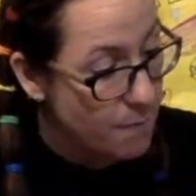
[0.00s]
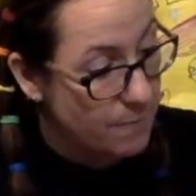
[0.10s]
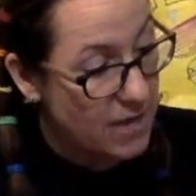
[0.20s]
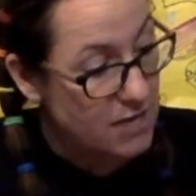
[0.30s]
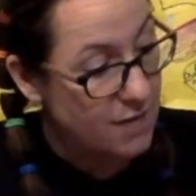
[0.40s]

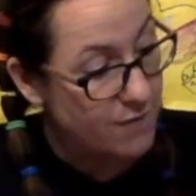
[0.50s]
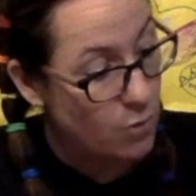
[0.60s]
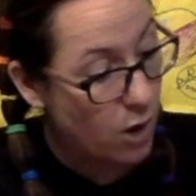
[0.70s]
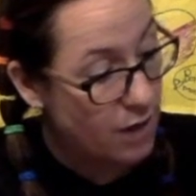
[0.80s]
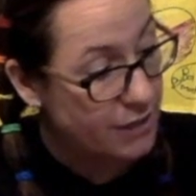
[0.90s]
But if
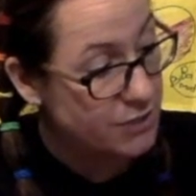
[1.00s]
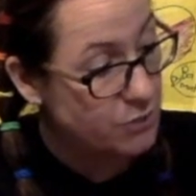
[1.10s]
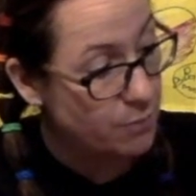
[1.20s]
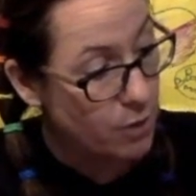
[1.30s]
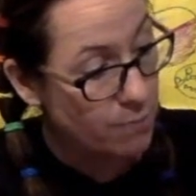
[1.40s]
you are going to
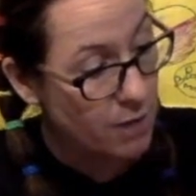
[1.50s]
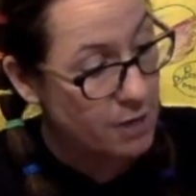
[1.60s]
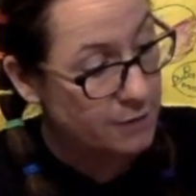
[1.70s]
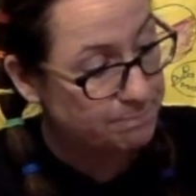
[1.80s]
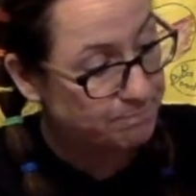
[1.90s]
do a
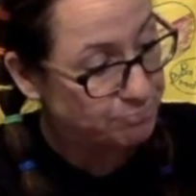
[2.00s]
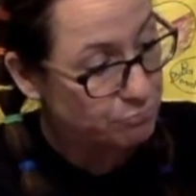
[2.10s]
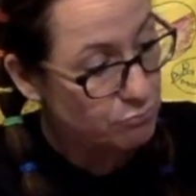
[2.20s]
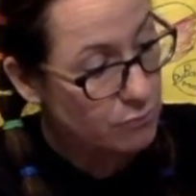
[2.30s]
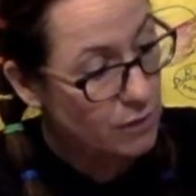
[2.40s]
bookmark,
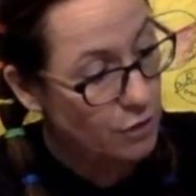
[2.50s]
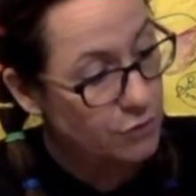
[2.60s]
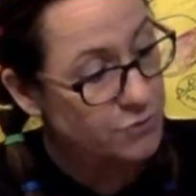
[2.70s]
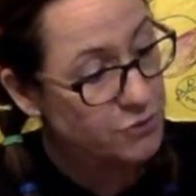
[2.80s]
you